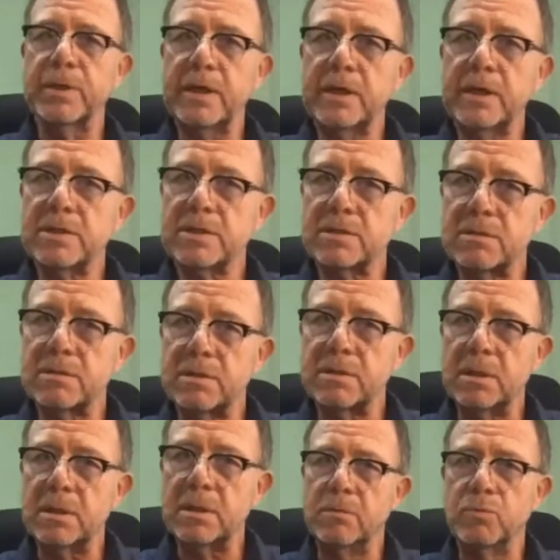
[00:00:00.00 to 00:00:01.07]
was no
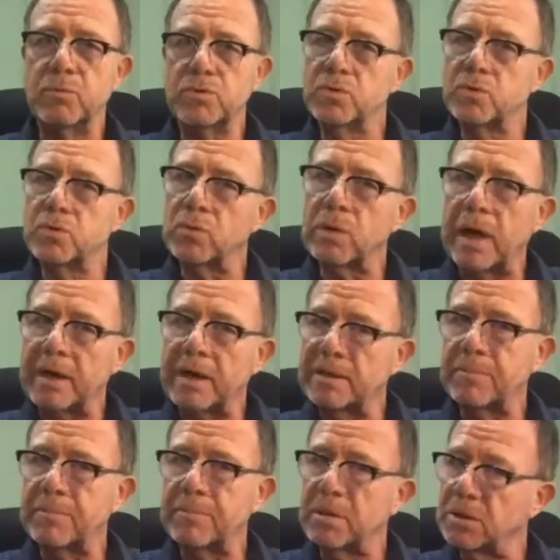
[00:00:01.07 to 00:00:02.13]
academic literature
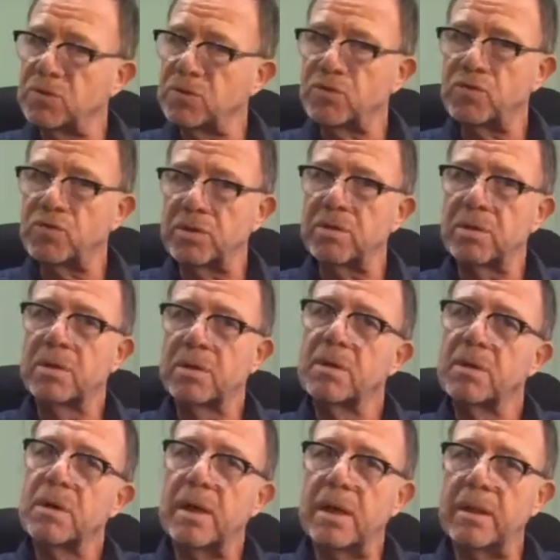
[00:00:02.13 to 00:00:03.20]
at this
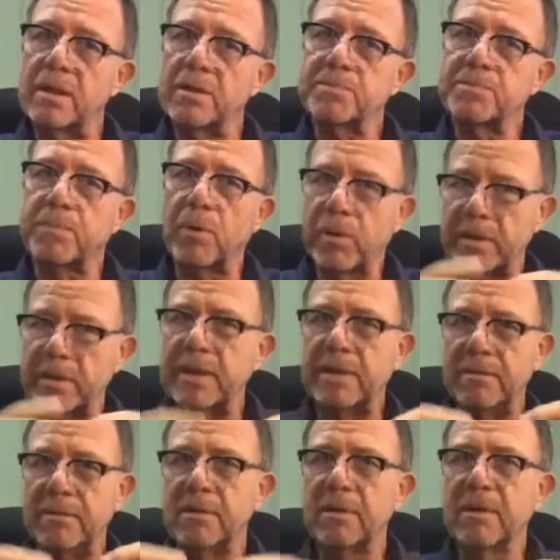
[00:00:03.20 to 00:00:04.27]
point in the
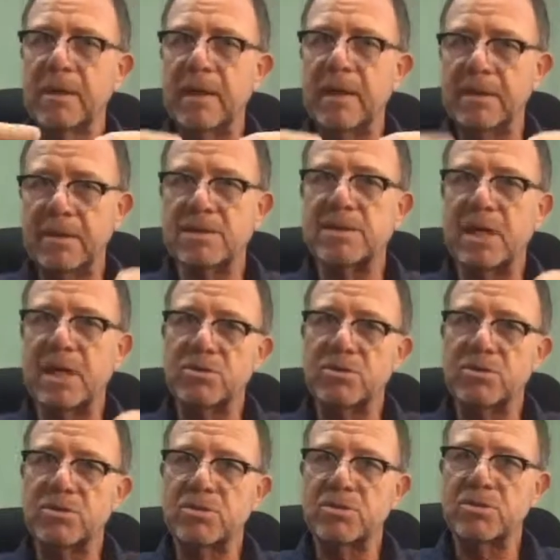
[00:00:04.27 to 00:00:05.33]
sense of this
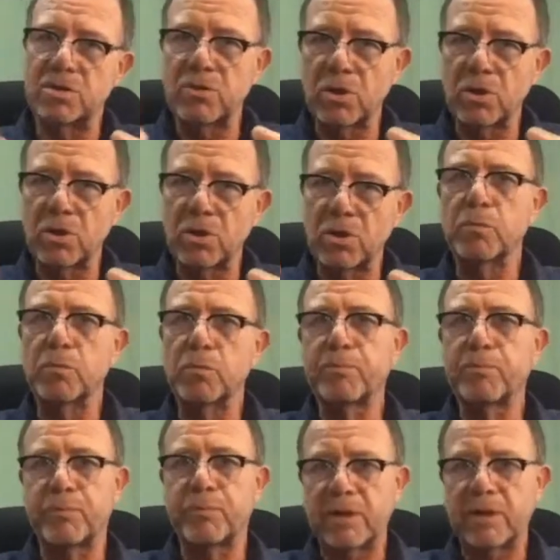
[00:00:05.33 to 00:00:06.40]
industrial practitioner
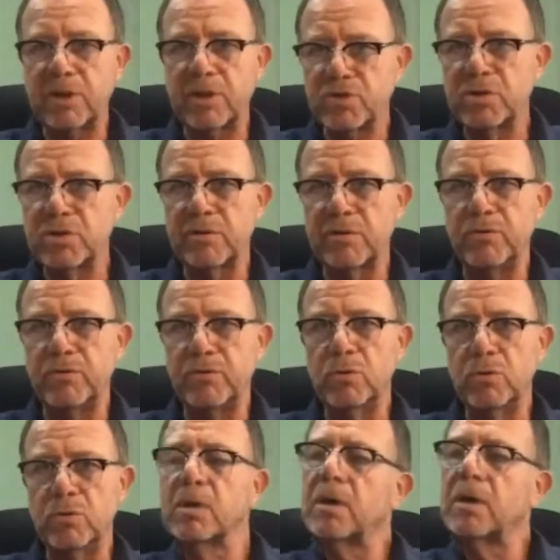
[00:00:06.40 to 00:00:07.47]
view.
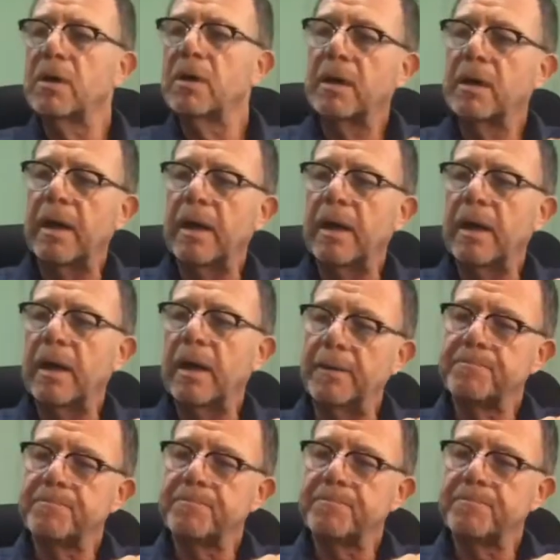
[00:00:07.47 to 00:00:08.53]
As it turns
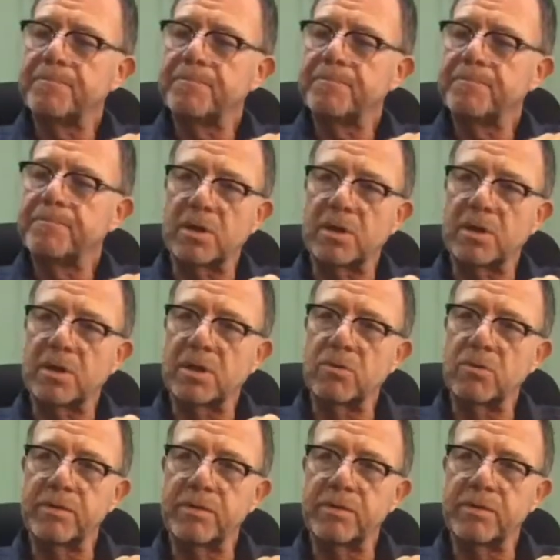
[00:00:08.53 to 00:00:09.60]
out, over the years,
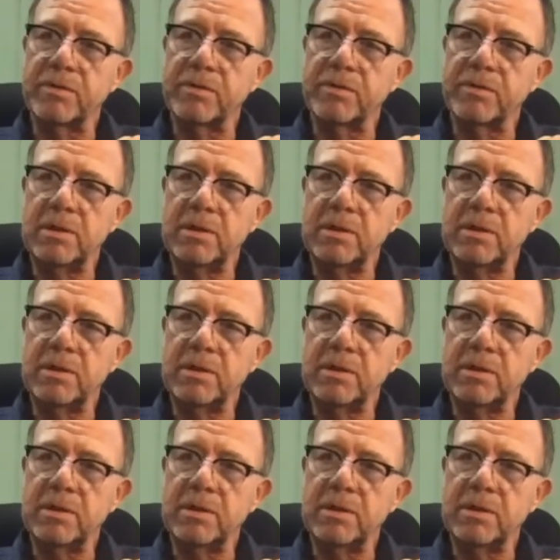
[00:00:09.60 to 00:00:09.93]
Tim is the